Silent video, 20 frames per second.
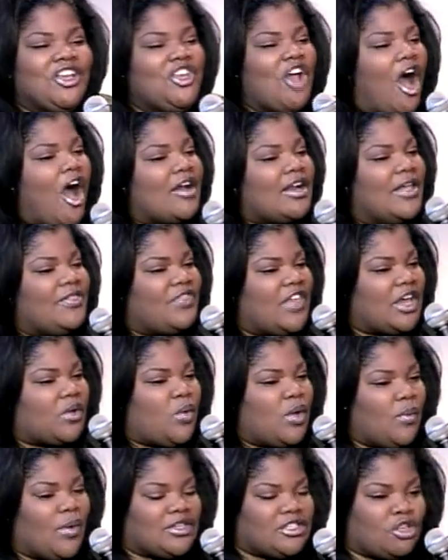y'all didn't
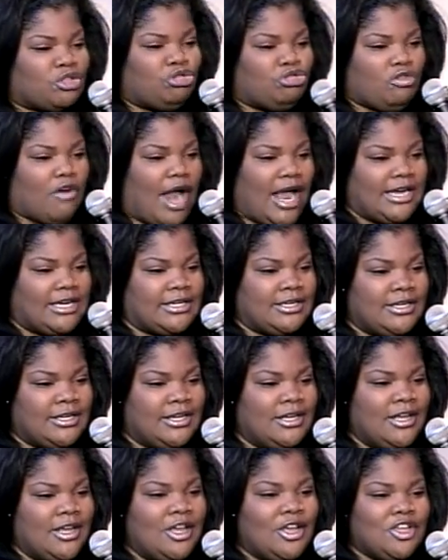think we was a threat.
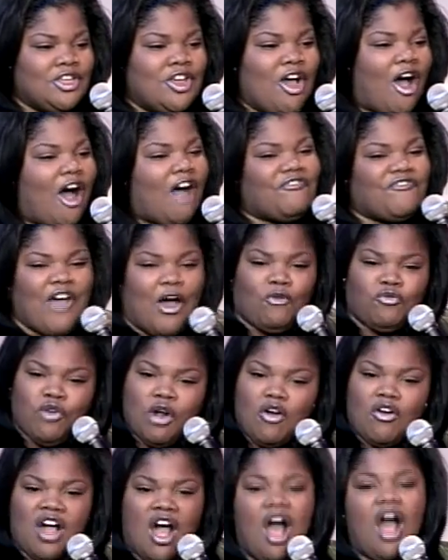Y'all felt
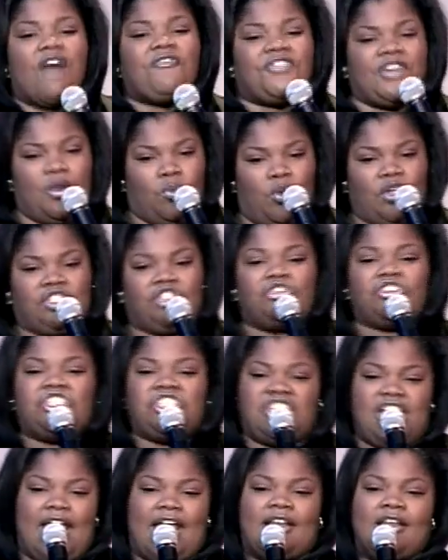real confident with your
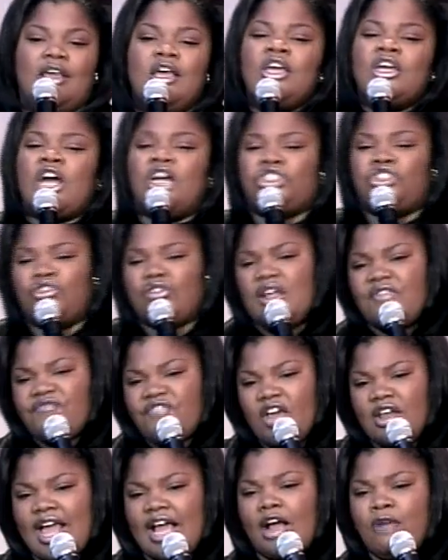shit, because you
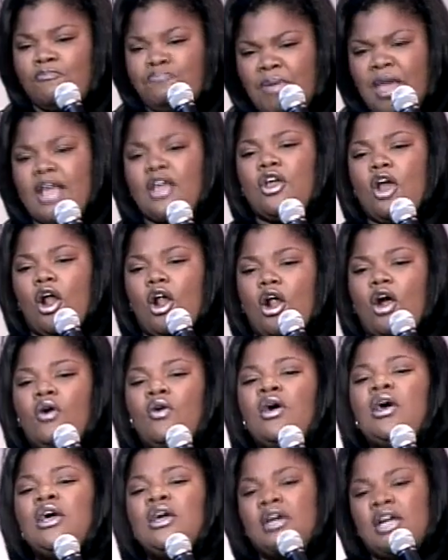didn't feel like a big
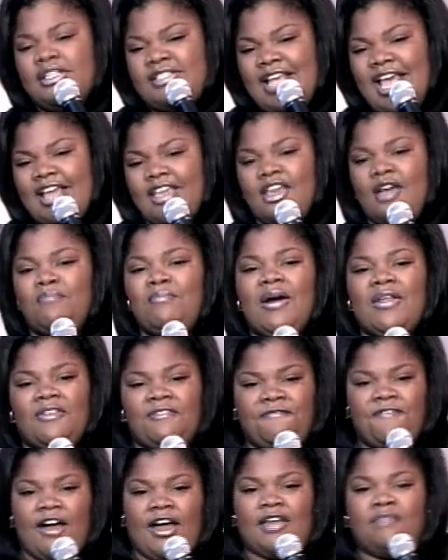girl could take your
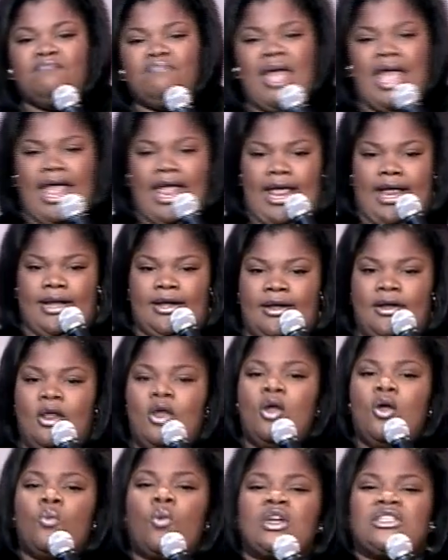motherfucking man.
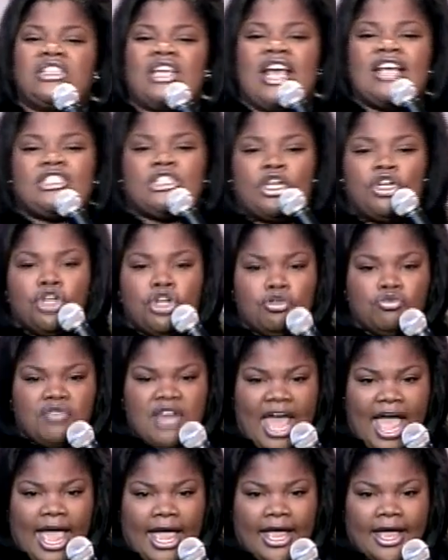Well, see, it's a new
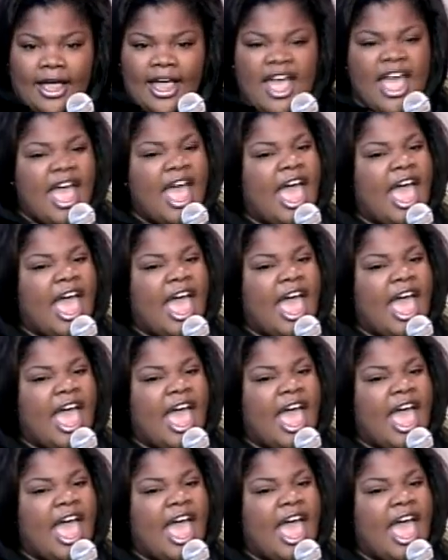day.